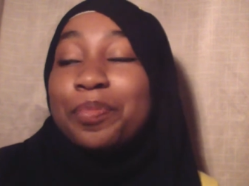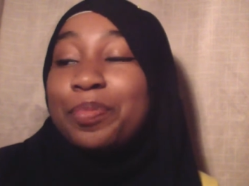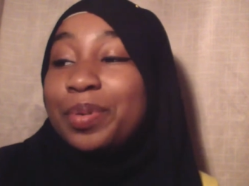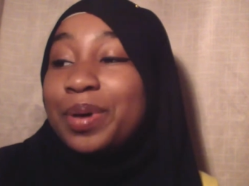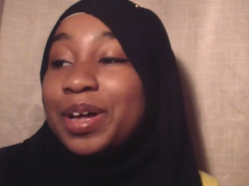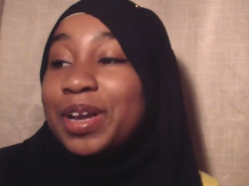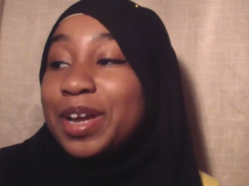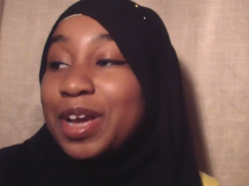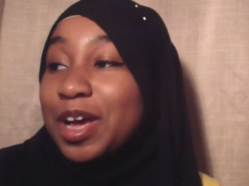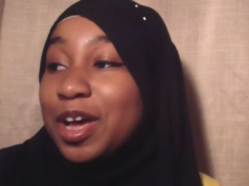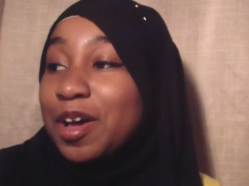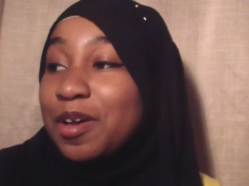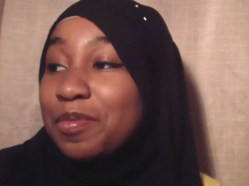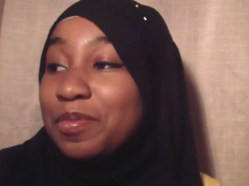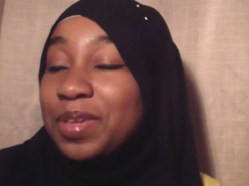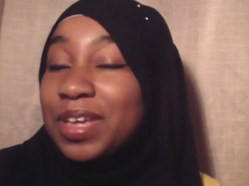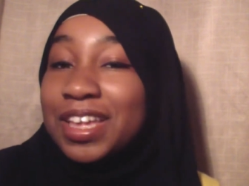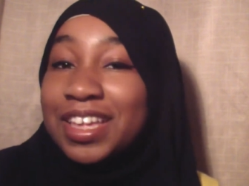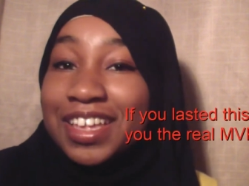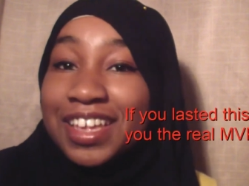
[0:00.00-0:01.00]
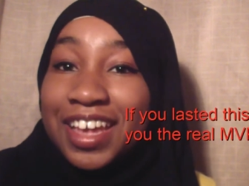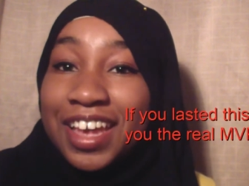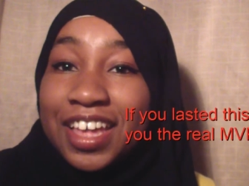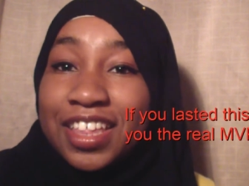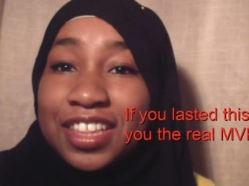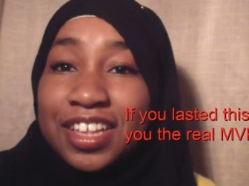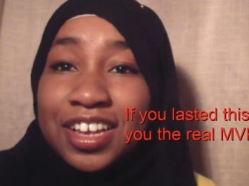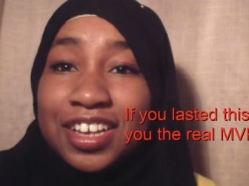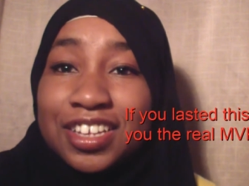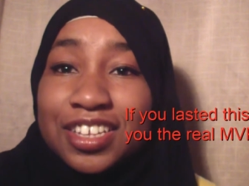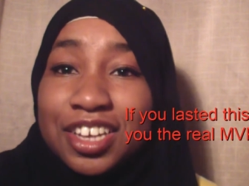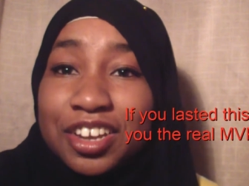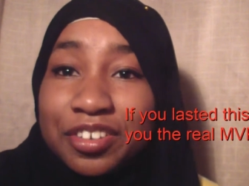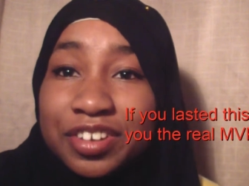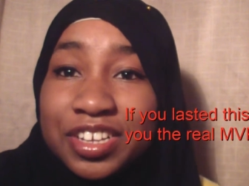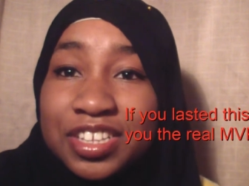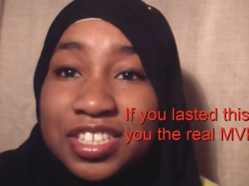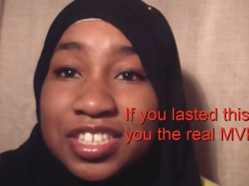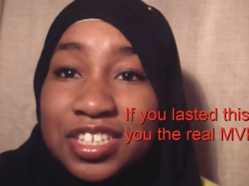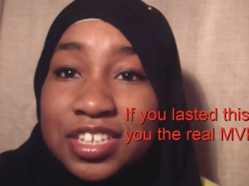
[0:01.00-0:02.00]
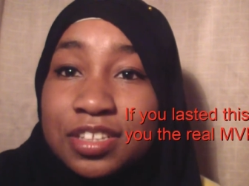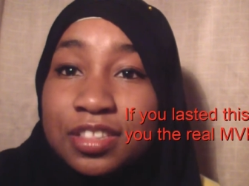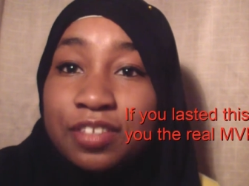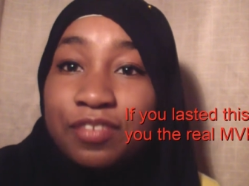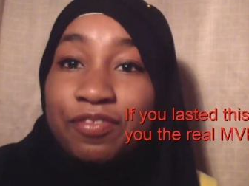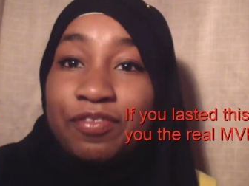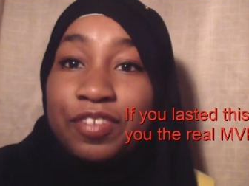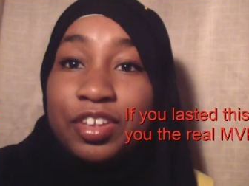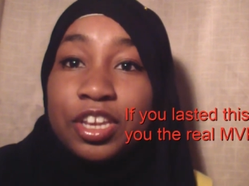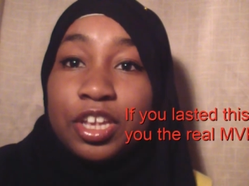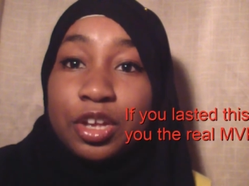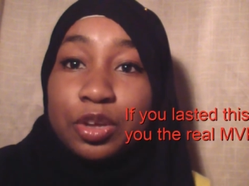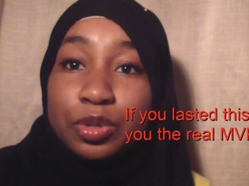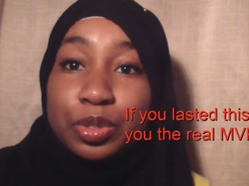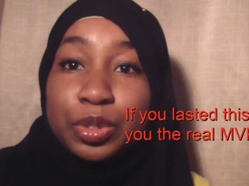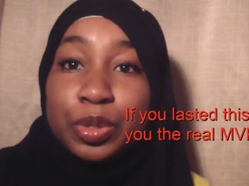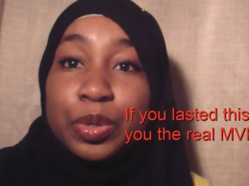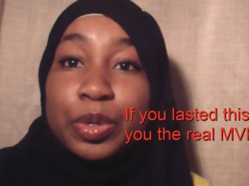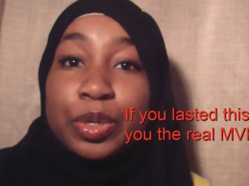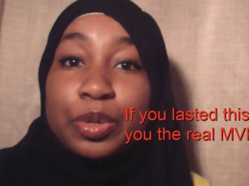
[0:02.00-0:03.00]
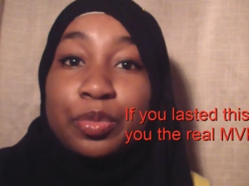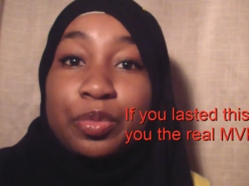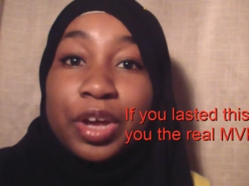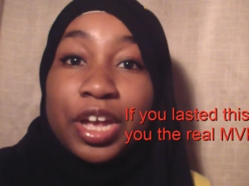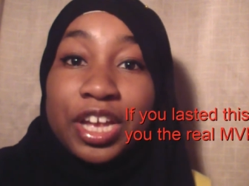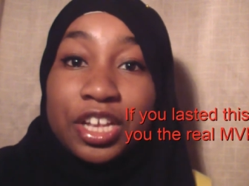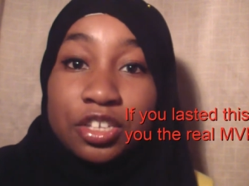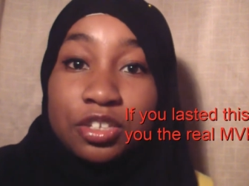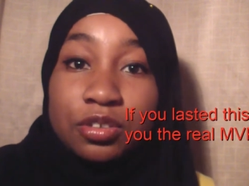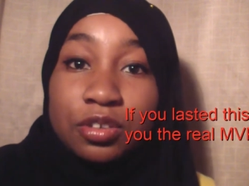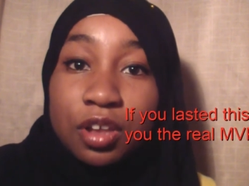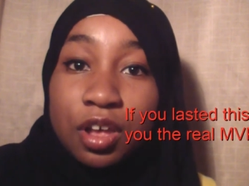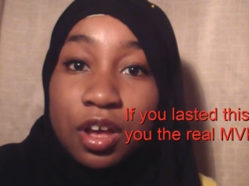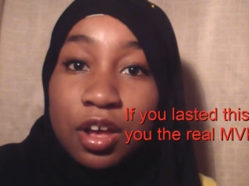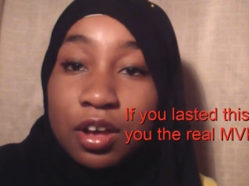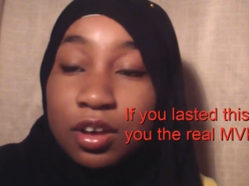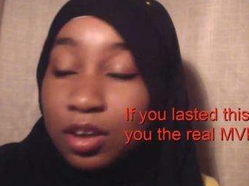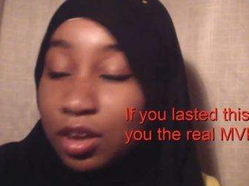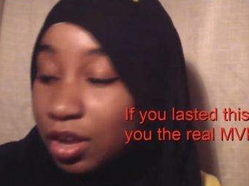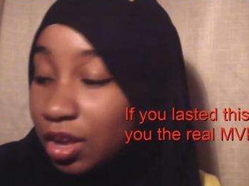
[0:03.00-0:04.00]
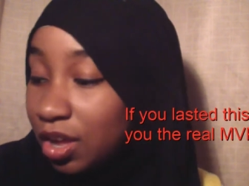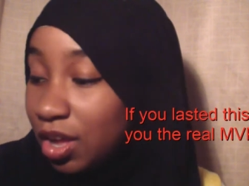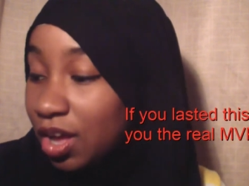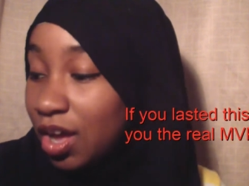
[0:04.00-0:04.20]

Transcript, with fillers: But yeah, I can already see the video is going way too long.